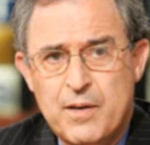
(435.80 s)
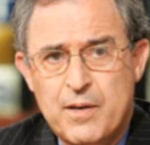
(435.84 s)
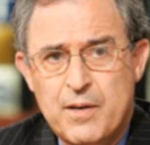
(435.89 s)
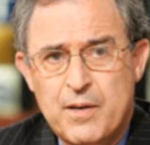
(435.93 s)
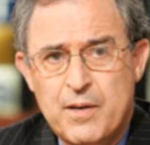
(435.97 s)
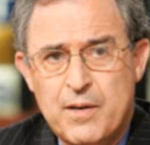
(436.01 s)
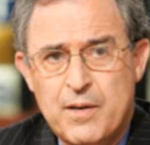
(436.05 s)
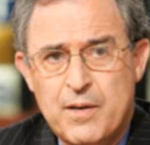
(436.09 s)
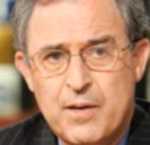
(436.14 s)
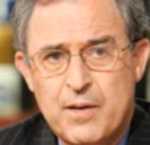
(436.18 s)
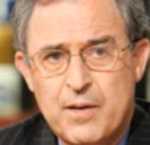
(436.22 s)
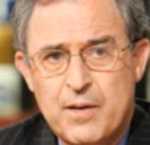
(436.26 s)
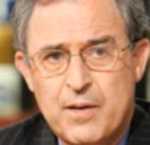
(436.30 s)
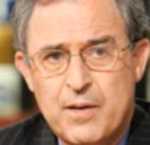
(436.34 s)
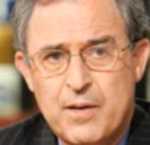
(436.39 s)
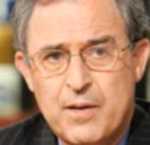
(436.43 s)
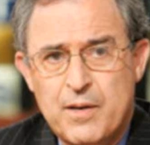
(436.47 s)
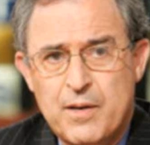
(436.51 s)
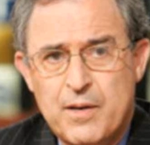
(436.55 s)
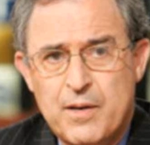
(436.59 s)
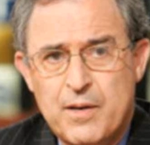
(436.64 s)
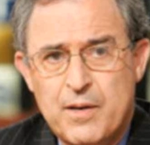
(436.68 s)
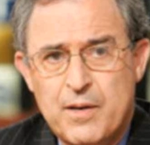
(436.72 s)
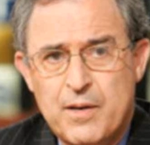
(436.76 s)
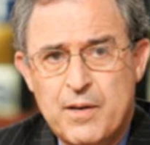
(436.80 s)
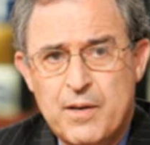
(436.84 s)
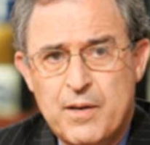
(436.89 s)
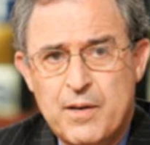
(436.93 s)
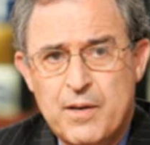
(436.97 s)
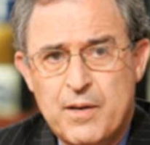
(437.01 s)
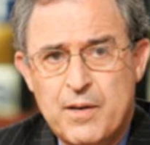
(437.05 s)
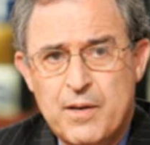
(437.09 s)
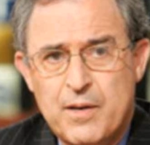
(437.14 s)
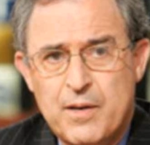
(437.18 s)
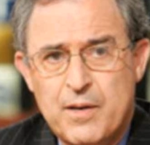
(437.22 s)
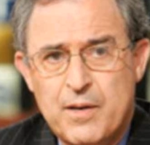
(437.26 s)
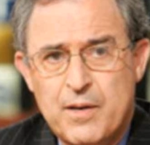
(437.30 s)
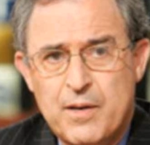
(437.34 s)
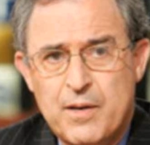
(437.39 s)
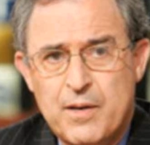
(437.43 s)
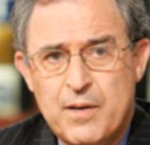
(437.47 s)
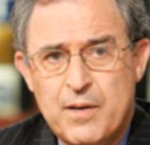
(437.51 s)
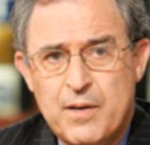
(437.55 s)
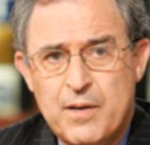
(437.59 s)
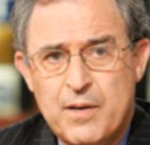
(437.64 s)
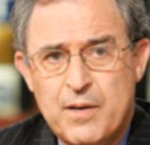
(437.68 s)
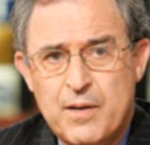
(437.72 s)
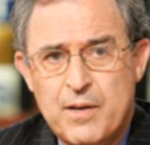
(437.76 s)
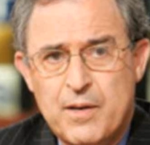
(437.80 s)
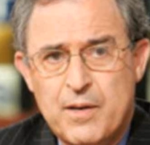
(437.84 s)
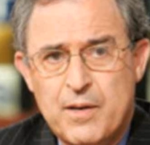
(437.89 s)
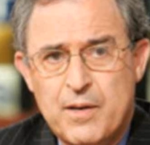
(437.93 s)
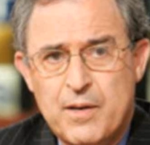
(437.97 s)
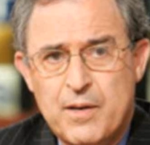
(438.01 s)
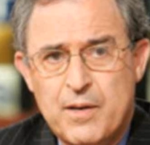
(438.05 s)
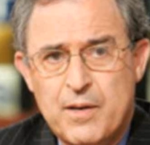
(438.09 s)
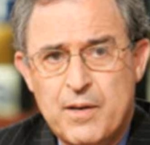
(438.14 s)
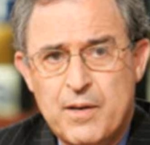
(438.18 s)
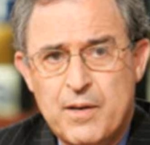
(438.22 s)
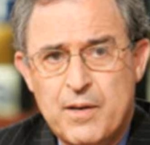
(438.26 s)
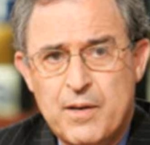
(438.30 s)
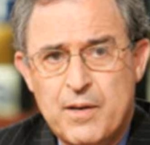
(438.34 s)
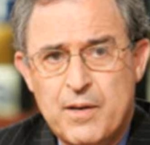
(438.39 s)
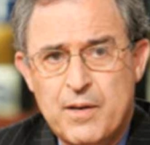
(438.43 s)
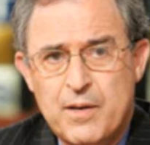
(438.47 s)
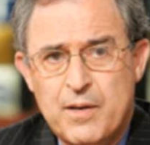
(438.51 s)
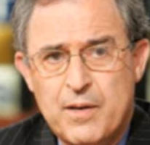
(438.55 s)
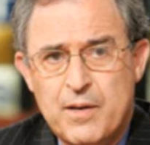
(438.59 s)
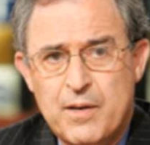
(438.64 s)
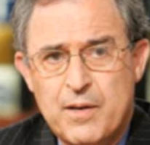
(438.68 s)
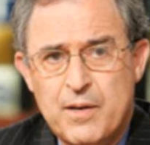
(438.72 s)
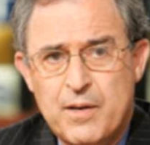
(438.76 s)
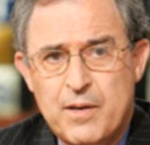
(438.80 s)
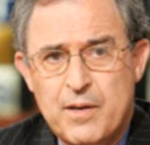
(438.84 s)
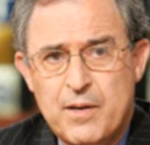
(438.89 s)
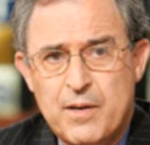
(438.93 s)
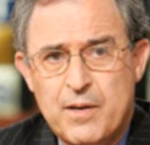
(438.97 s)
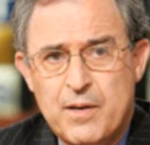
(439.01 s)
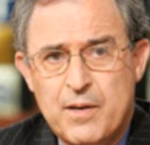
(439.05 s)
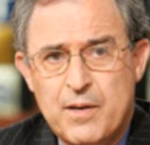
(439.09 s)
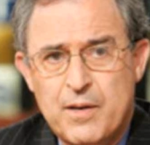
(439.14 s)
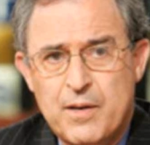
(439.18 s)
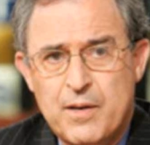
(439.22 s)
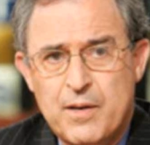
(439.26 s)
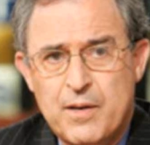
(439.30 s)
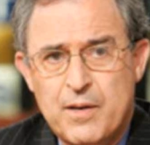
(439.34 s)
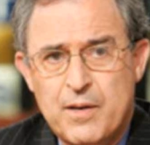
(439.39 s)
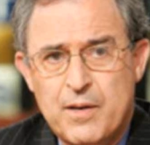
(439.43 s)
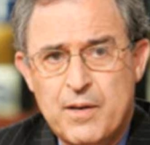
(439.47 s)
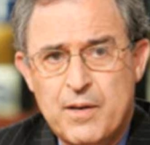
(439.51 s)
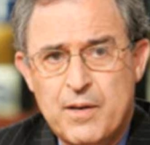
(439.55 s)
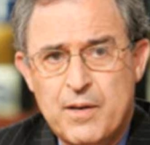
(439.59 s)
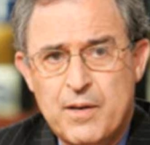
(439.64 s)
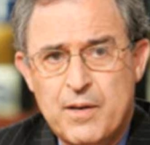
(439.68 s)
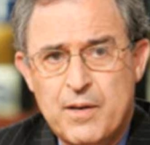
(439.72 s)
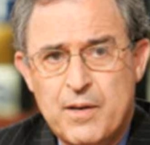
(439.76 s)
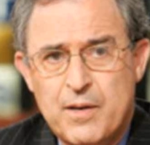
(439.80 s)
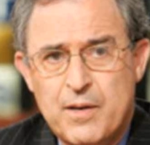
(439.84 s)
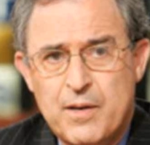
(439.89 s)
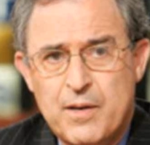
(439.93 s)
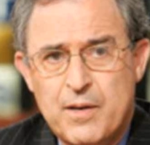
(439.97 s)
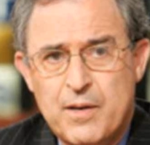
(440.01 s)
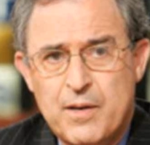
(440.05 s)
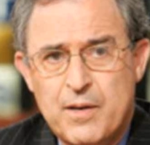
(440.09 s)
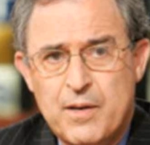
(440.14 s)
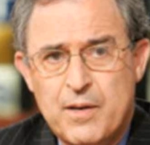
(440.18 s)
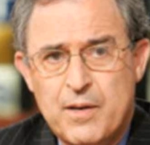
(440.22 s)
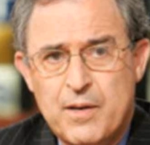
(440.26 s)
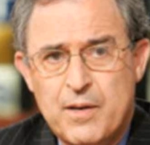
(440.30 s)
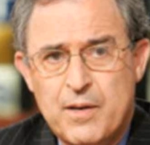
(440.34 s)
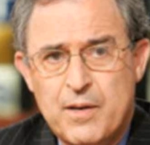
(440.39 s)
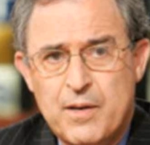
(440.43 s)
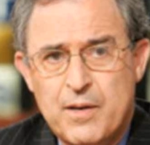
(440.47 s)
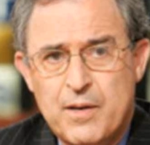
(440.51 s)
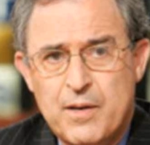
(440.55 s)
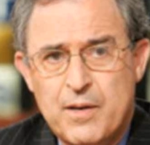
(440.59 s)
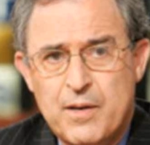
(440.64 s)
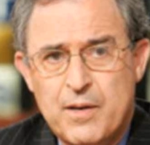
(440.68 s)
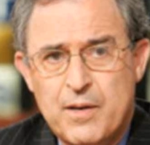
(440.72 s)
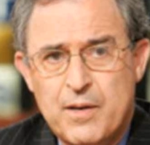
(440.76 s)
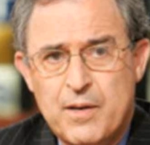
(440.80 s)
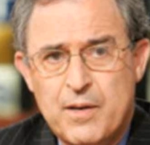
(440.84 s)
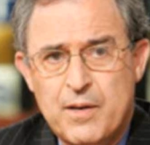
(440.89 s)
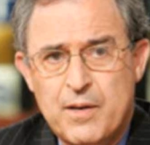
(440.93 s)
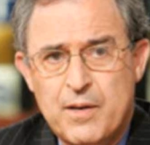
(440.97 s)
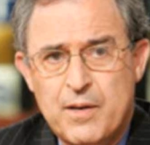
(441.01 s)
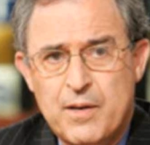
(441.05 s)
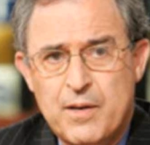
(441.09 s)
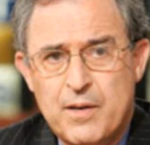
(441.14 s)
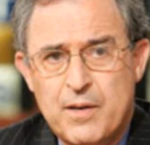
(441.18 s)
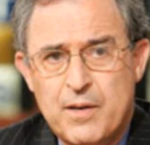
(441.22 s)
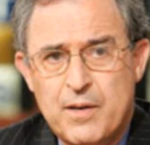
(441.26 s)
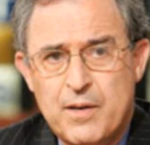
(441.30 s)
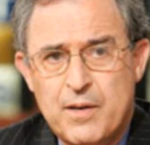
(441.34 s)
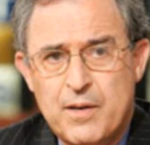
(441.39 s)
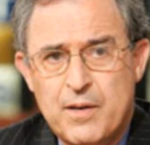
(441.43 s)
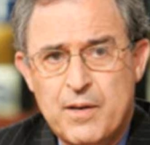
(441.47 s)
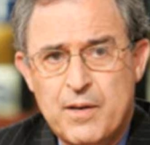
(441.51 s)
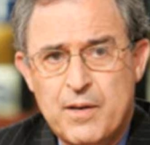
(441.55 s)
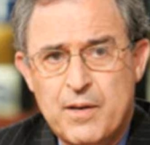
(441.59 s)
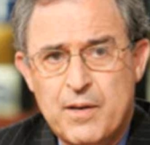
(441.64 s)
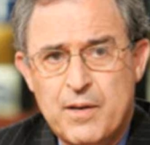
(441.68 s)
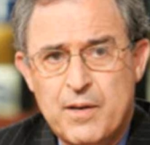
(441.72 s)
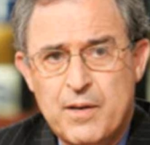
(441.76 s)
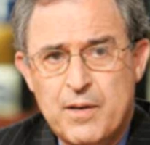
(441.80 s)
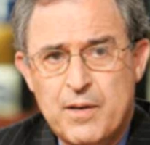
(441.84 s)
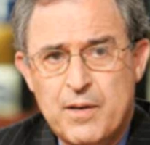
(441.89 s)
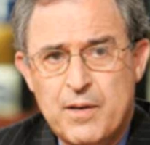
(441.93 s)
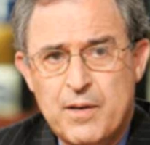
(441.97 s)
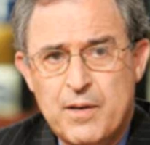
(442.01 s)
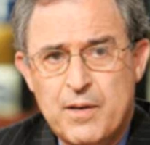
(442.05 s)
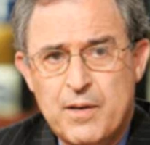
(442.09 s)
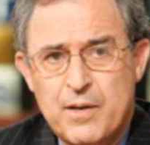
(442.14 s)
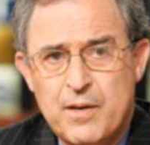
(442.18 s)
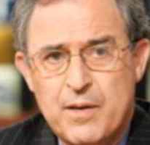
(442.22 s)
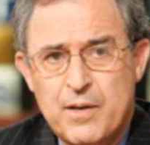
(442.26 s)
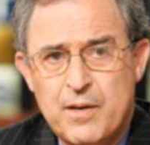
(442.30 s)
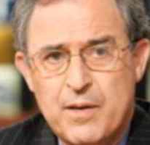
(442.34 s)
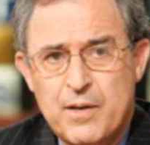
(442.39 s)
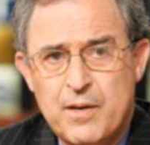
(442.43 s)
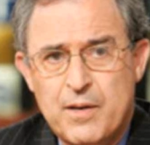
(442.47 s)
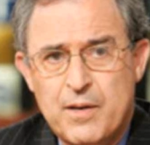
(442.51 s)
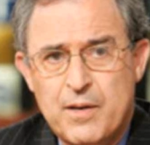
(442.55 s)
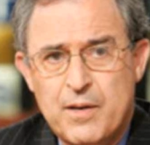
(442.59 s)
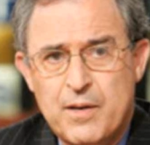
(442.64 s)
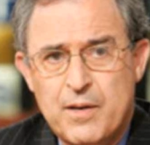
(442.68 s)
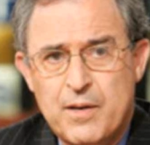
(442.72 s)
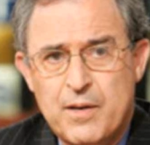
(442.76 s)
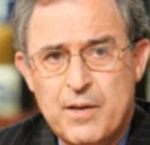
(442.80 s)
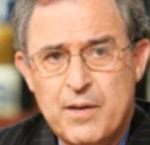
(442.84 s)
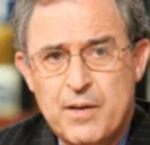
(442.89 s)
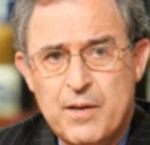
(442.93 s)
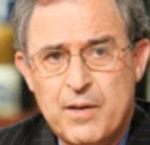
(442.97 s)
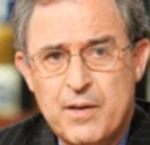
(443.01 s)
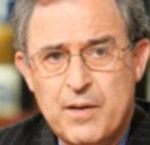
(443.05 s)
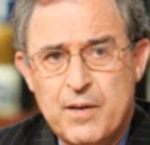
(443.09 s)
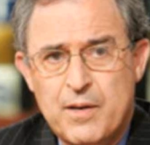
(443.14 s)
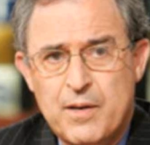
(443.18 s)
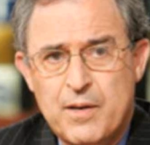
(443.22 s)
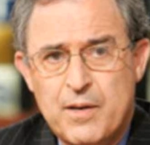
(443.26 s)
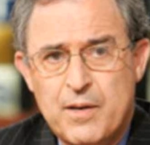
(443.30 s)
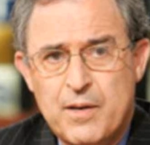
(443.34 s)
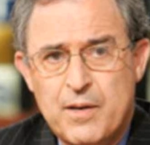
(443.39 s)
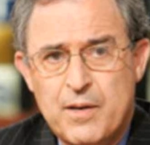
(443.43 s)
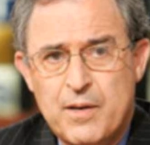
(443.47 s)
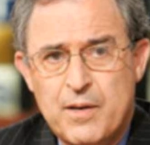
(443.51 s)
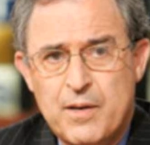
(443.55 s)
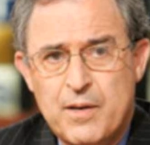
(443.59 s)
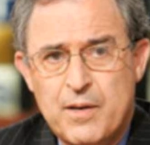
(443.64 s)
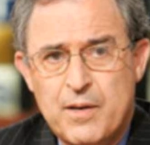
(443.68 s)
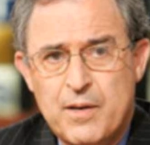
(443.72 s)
This is a still picture; no speech is visible.